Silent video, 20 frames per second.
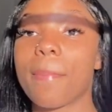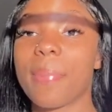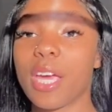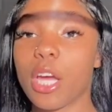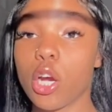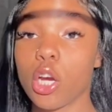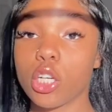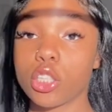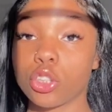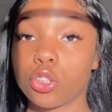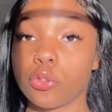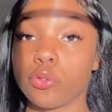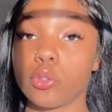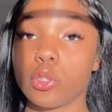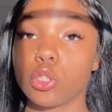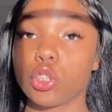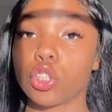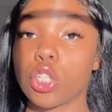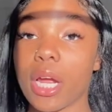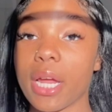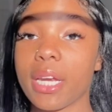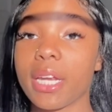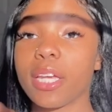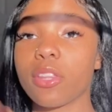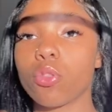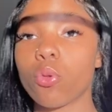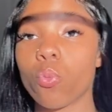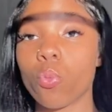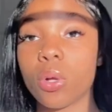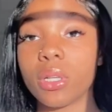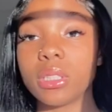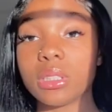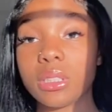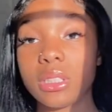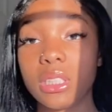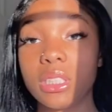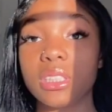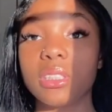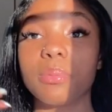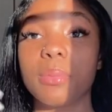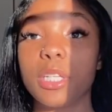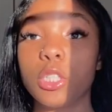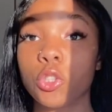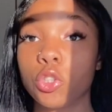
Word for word: bigger so if you're trying to get the onesies make